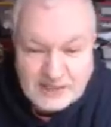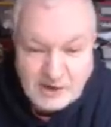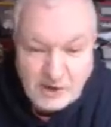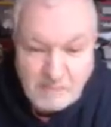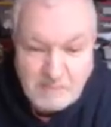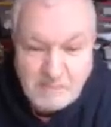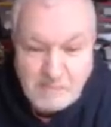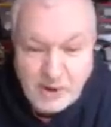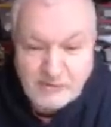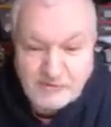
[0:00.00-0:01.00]
It's got a
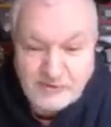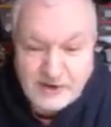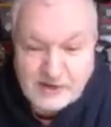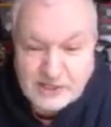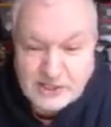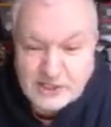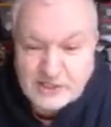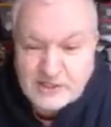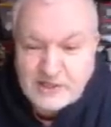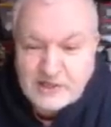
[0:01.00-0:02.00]
PUF
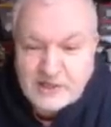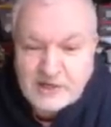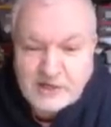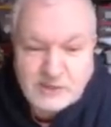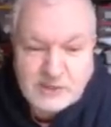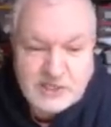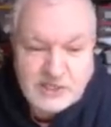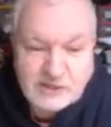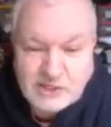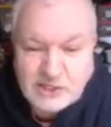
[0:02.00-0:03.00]
function, hardware
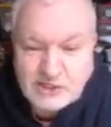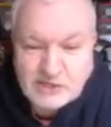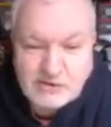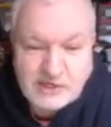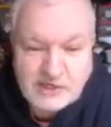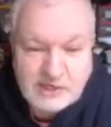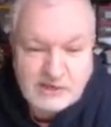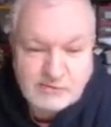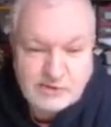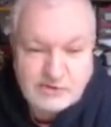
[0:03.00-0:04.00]
technology to
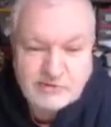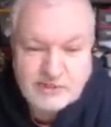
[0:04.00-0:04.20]
greatly reduce the